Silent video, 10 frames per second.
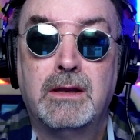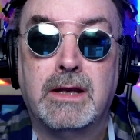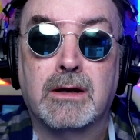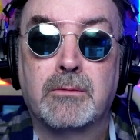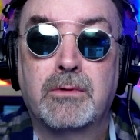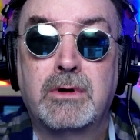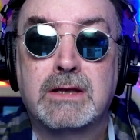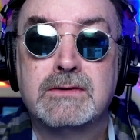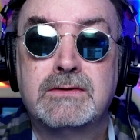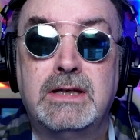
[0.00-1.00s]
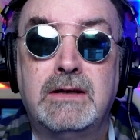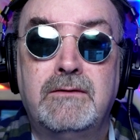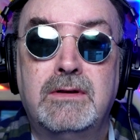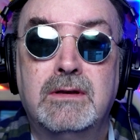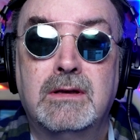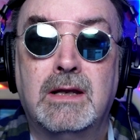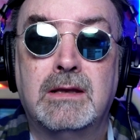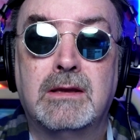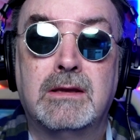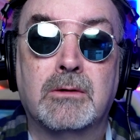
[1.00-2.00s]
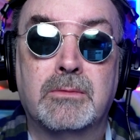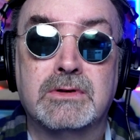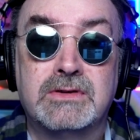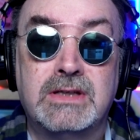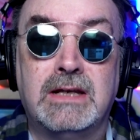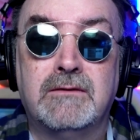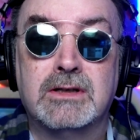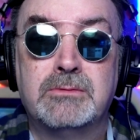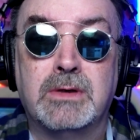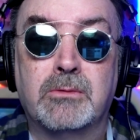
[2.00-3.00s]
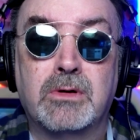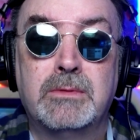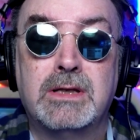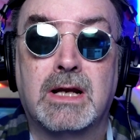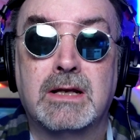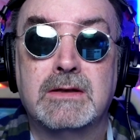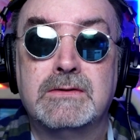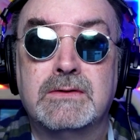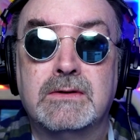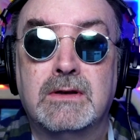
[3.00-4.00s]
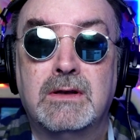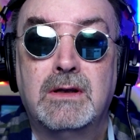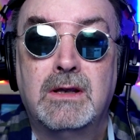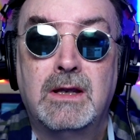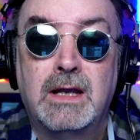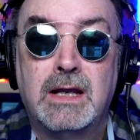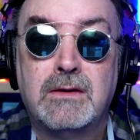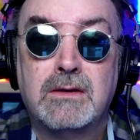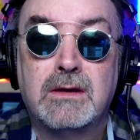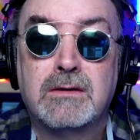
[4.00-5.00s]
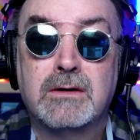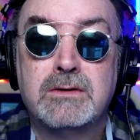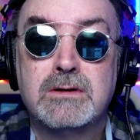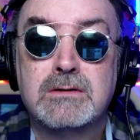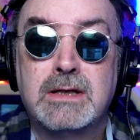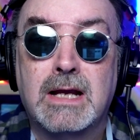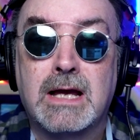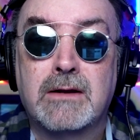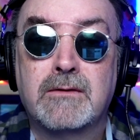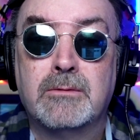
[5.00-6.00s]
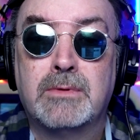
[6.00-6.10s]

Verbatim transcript: They are preconceived and they're perceived as being prima donnas, and they're usually out of the